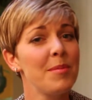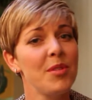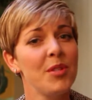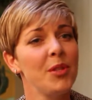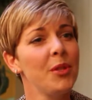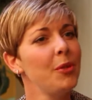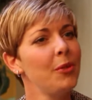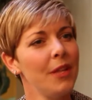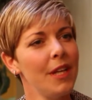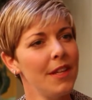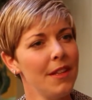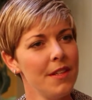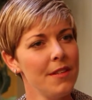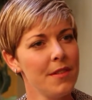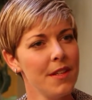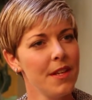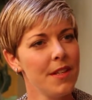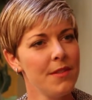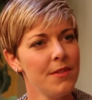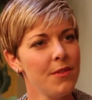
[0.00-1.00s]
absolutely, and
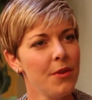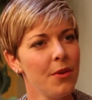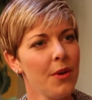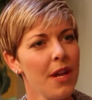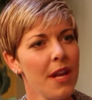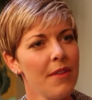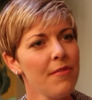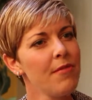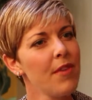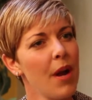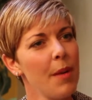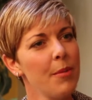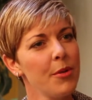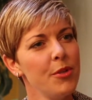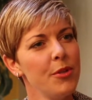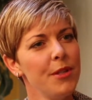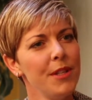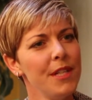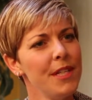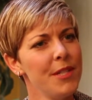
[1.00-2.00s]
these kids don't have
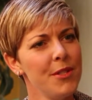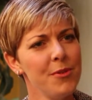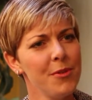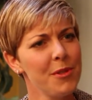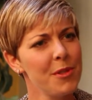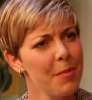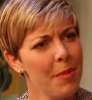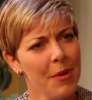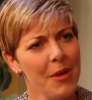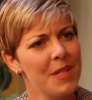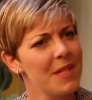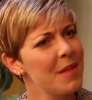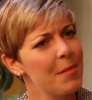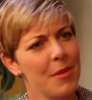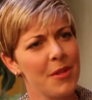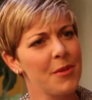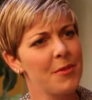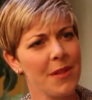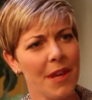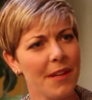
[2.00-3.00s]
opportunities to experience
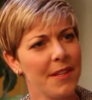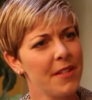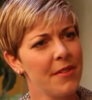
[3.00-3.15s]
some of those